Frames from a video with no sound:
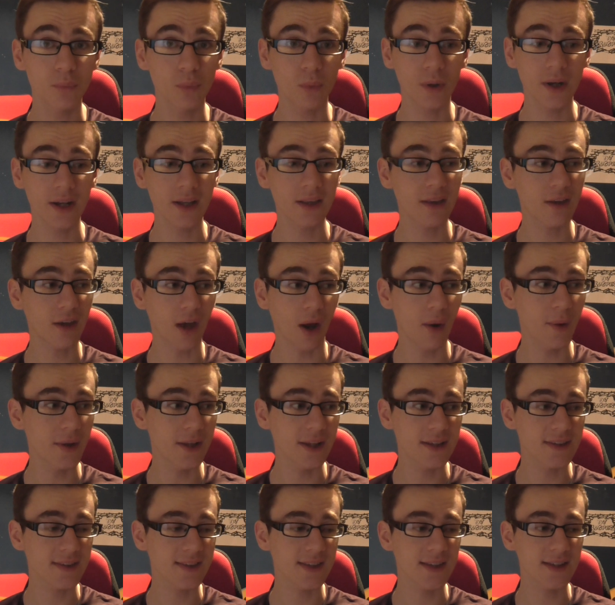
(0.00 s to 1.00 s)
We're
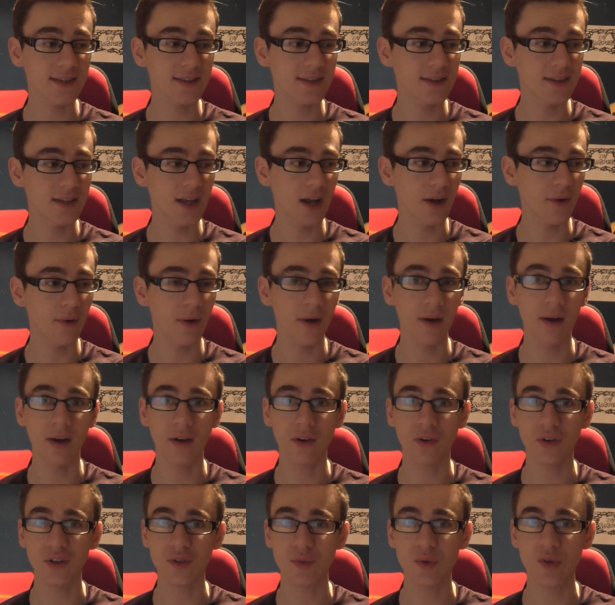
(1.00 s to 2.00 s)
going into this, you know,
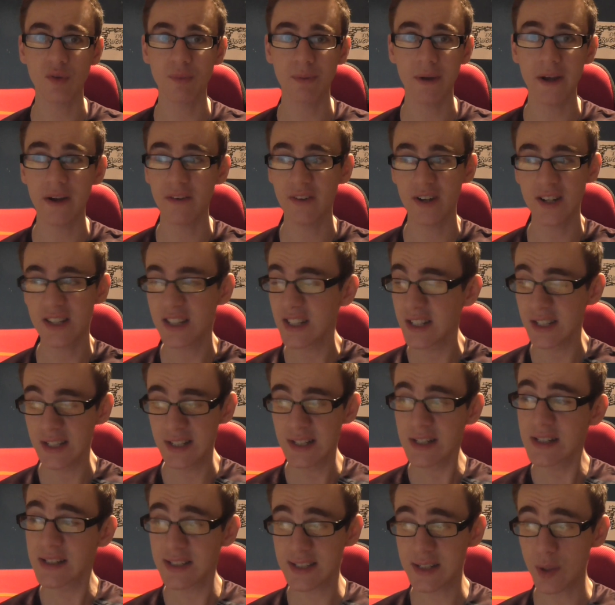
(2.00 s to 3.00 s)
Christmas period
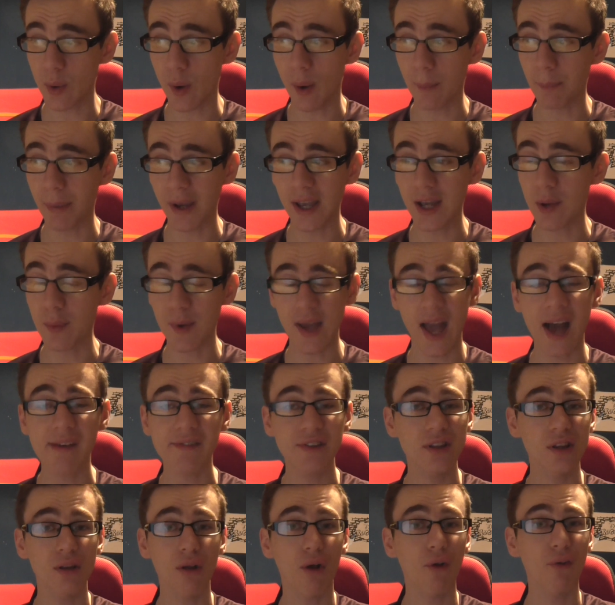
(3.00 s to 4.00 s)
still unbeaten. We
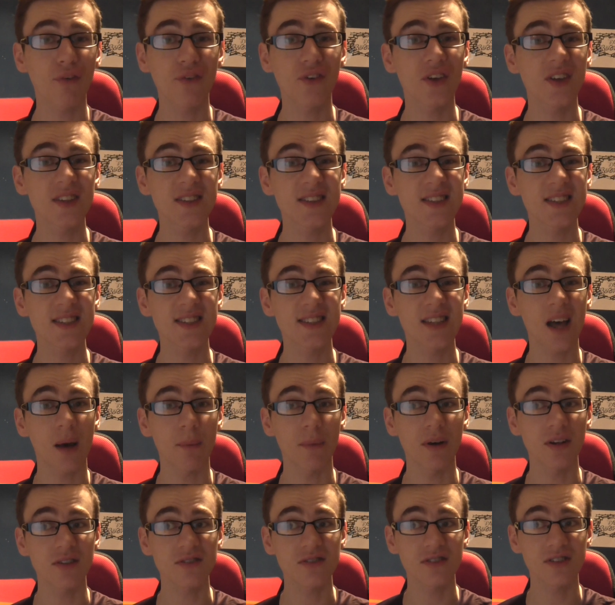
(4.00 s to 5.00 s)
haven't lost since the summer.